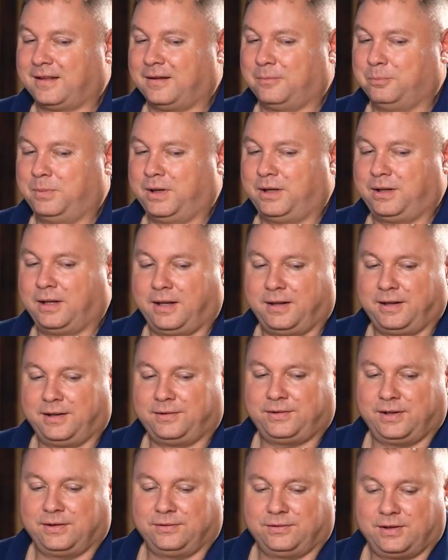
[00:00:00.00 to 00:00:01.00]
But it
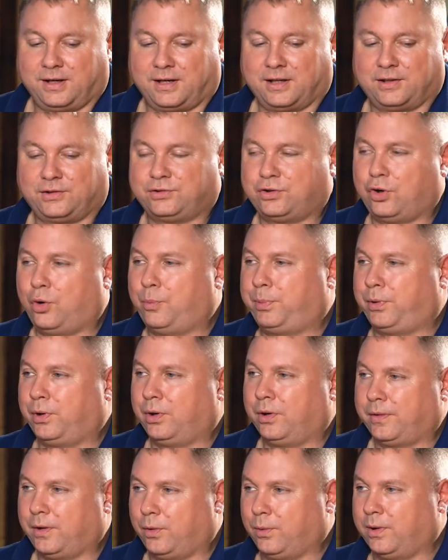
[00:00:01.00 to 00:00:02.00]
sounds like it's so
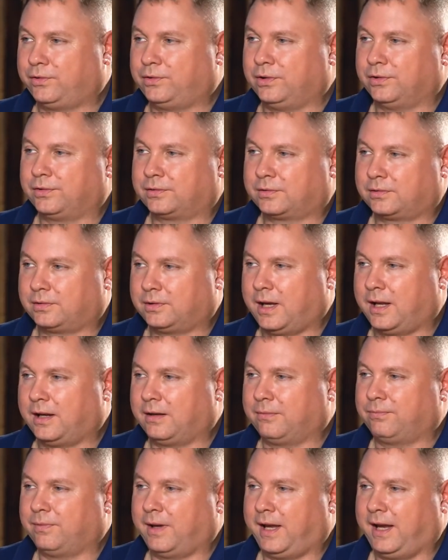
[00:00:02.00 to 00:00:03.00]
pure though, it's just kind
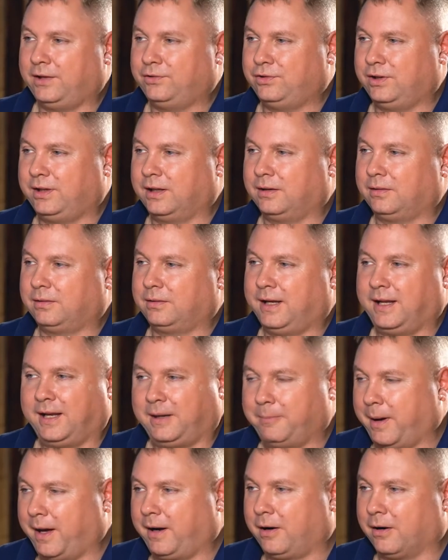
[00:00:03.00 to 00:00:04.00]
of aging and
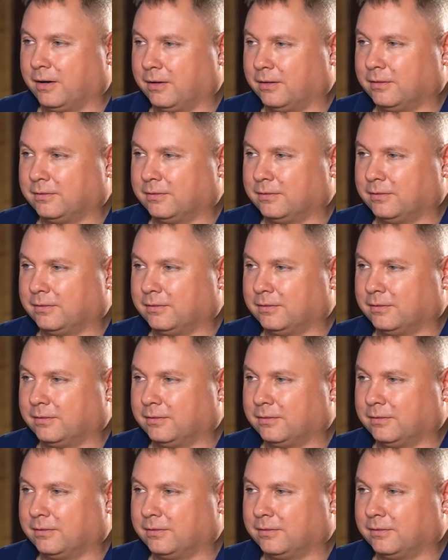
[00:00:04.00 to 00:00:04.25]
getting better.